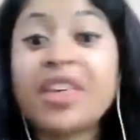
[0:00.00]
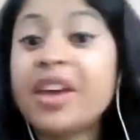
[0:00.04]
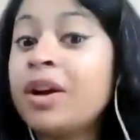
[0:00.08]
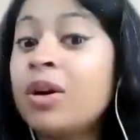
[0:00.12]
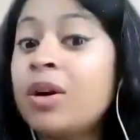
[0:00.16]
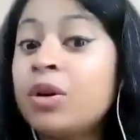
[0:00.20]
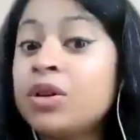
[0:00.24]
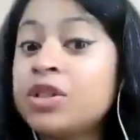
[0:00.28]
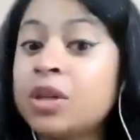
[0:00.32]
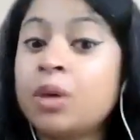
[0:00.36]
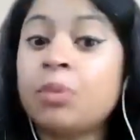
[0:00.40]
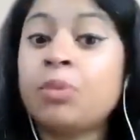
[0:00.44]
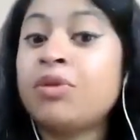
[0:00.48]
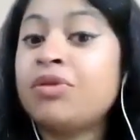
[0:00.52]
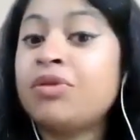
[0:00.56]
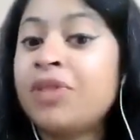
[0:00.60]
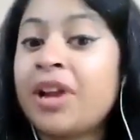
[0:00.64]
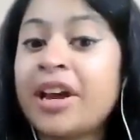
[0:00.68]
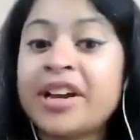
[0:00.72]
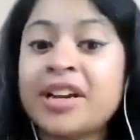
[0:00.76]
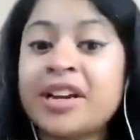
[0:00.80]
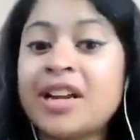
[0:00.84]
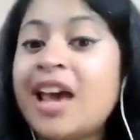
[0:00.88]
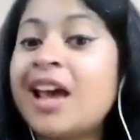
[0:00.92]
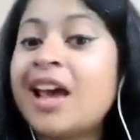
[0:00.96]
thing on top of
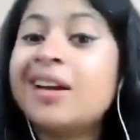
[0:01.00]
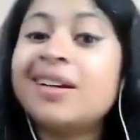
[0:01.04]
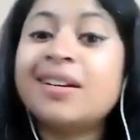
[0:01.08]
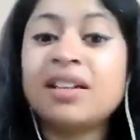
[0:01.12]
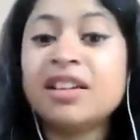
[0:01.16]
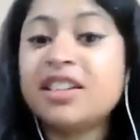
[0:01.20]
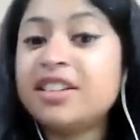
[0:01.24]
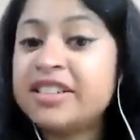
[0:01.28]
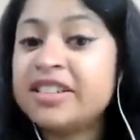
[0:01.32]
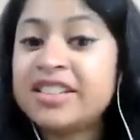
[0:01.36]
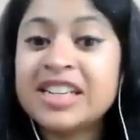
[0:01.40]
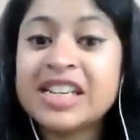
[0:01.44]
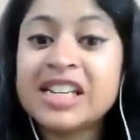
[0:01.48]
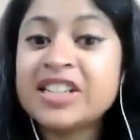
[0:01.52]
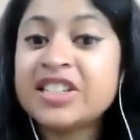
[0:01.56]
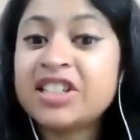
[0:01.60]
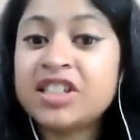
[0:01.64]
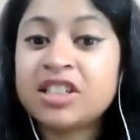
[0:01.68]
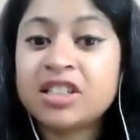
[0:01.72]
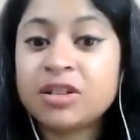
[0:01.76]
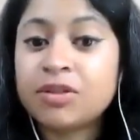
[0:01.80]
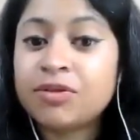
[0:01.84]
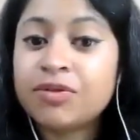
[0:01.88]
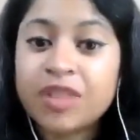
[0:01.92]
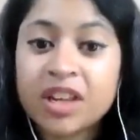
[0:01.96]
like an endless
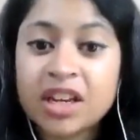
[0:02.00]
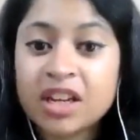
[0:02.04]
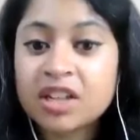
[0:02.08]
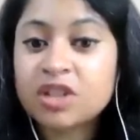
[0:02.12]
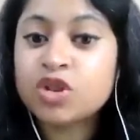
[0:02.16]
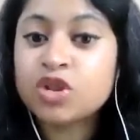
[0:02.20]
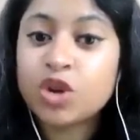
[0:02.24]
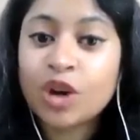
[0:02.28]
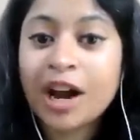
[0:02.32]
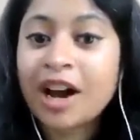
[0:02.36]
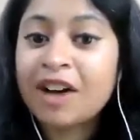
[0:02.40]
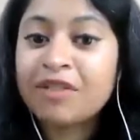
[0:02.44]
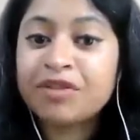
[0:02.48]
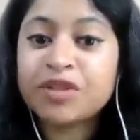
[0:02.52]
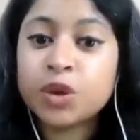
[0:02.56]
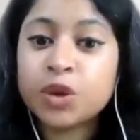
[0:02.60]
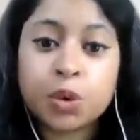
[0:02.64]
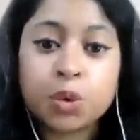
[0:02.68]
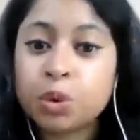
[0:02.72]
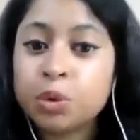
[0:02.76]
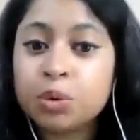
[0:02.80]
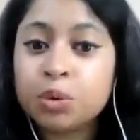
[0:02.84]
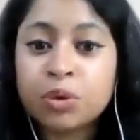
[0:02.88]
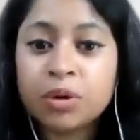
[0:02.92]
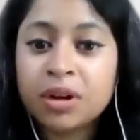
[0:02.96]
list of things you have to
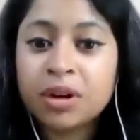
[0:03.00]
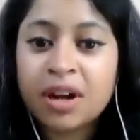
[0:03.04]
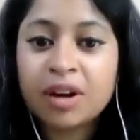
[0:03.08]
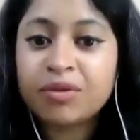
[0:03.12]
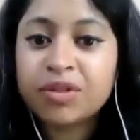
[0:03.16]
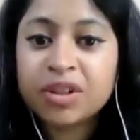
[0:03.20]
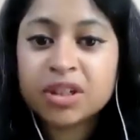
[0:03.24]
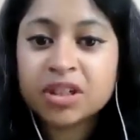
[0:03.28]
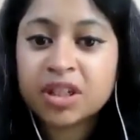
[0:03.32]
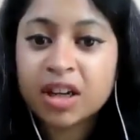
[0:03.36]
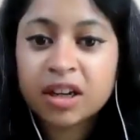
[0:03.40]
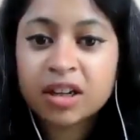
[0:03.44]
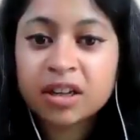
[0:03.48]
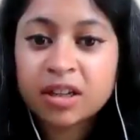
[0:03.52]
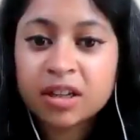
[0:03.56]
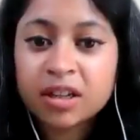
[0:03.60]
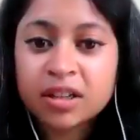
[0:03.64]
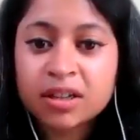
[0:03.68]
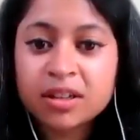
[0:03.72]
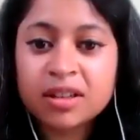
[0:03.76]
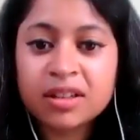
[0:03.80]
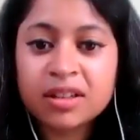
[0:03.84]
do every day?